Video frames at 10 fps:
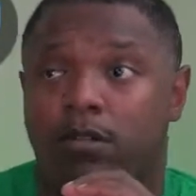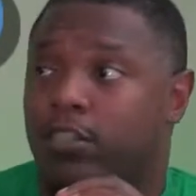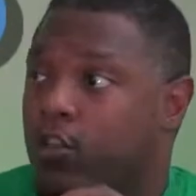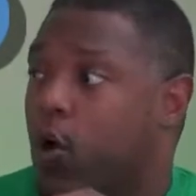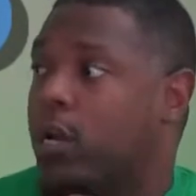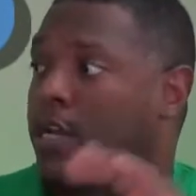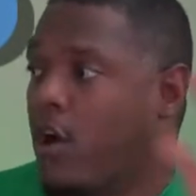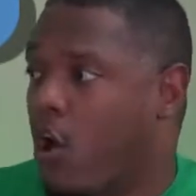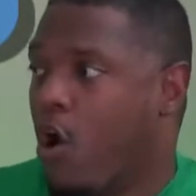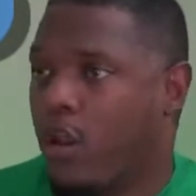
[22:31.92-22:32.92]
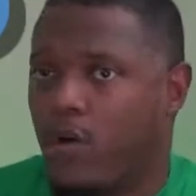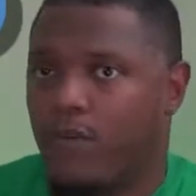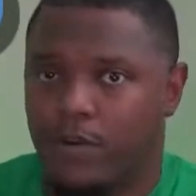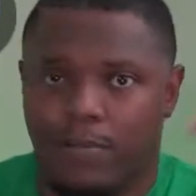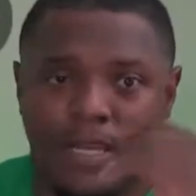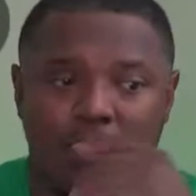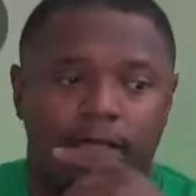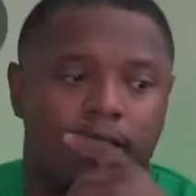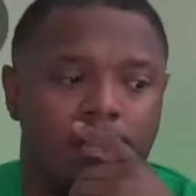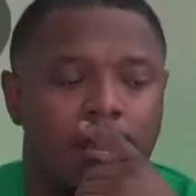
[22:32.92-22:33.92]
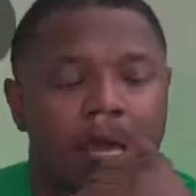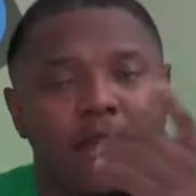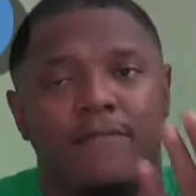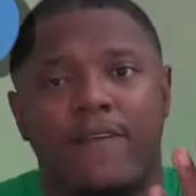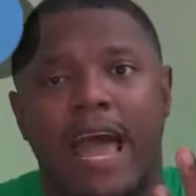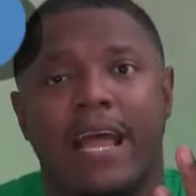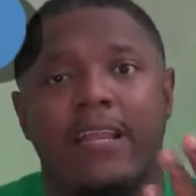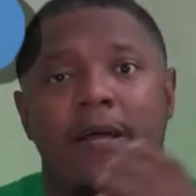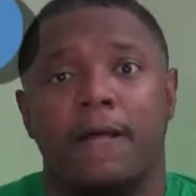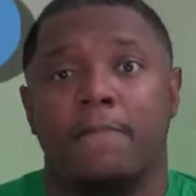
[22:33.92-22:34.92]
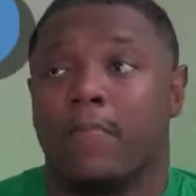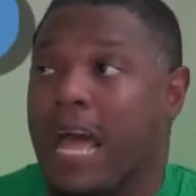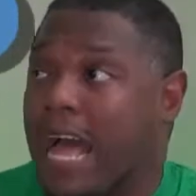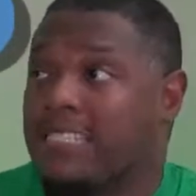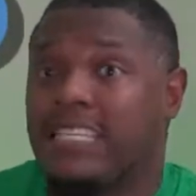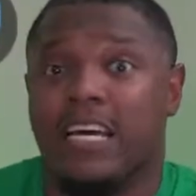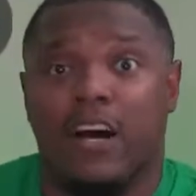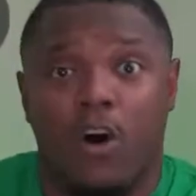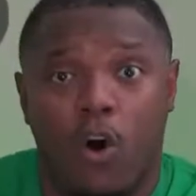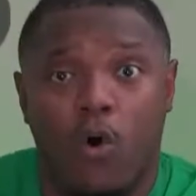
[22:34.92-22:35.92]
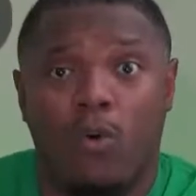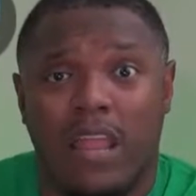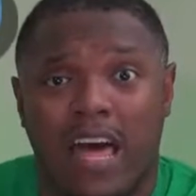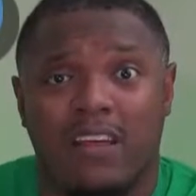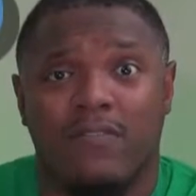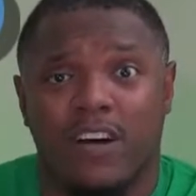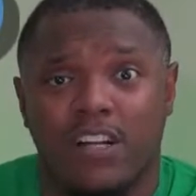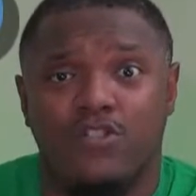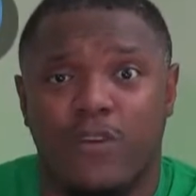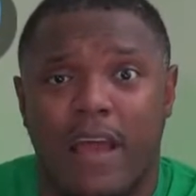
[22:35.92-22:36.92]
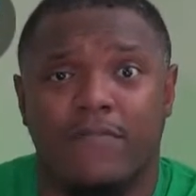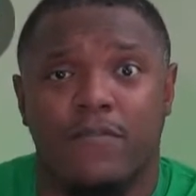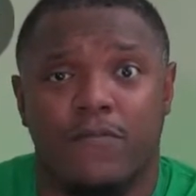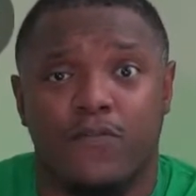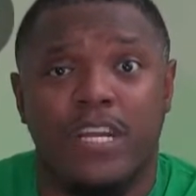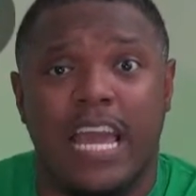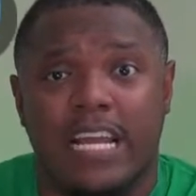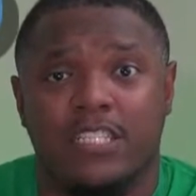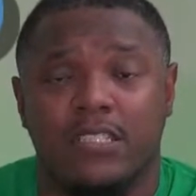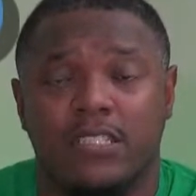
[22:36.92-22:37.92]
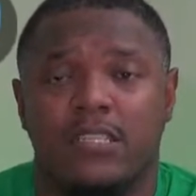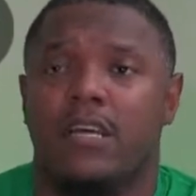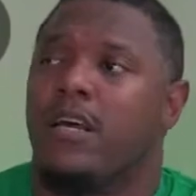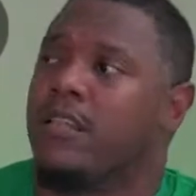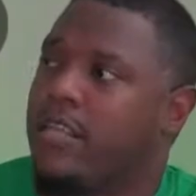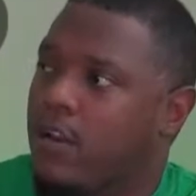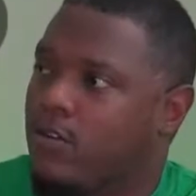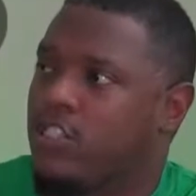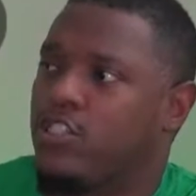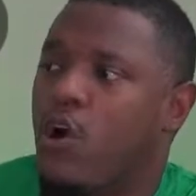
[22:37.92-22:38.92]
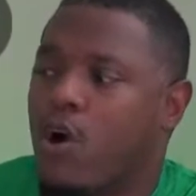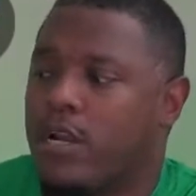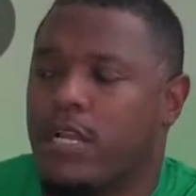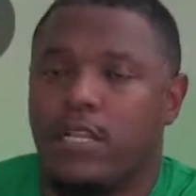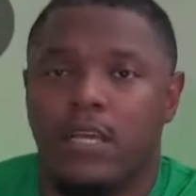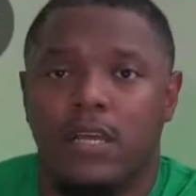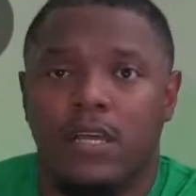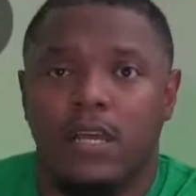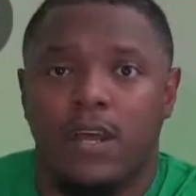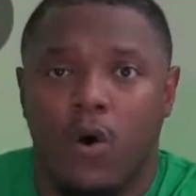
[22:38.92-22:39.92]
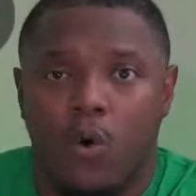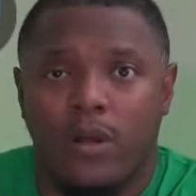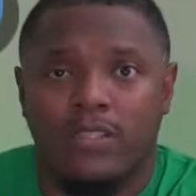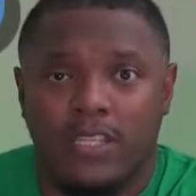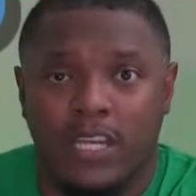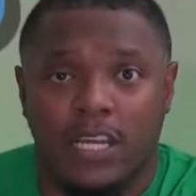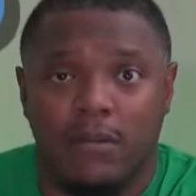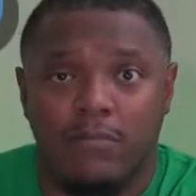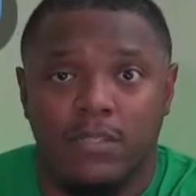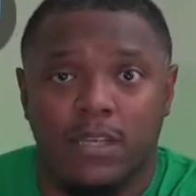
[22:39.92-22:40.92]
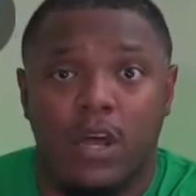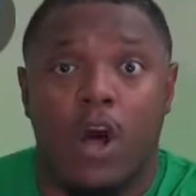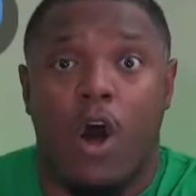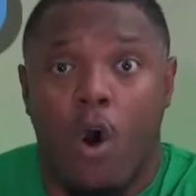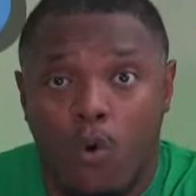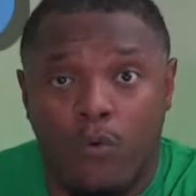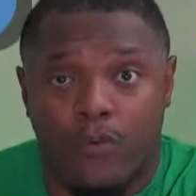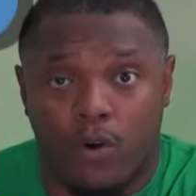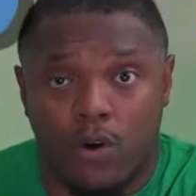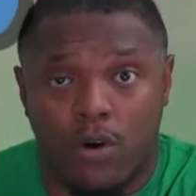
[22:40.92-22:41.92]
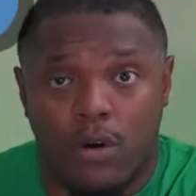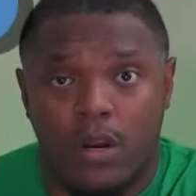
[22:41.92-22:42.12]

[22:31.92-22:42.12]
starting all over the place. In fact, I see a whole lot of undrafted free agents that are starting on teams over